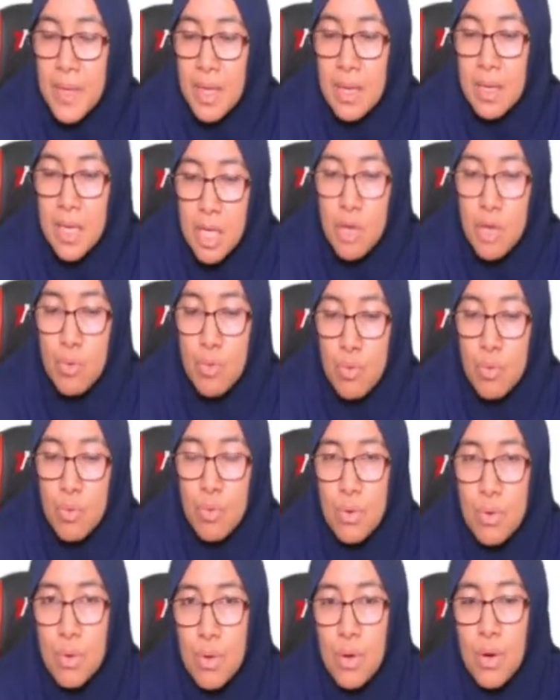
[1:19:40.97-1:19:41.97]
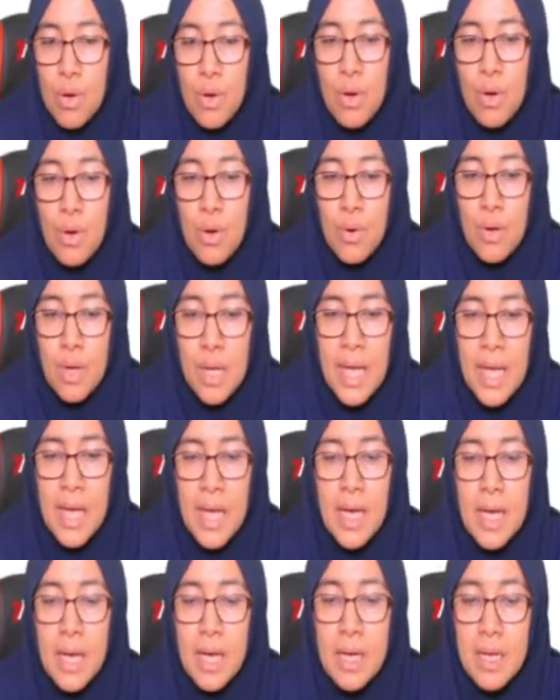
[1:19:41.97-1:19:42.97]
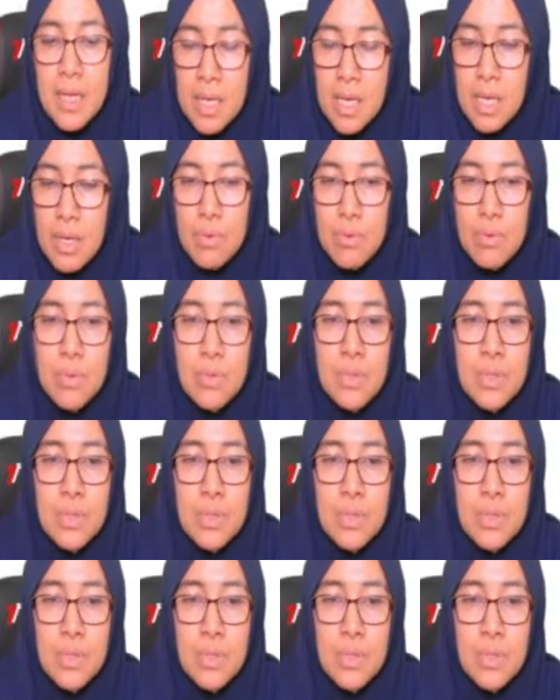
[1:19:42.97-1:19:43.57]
Q. Okay, Q.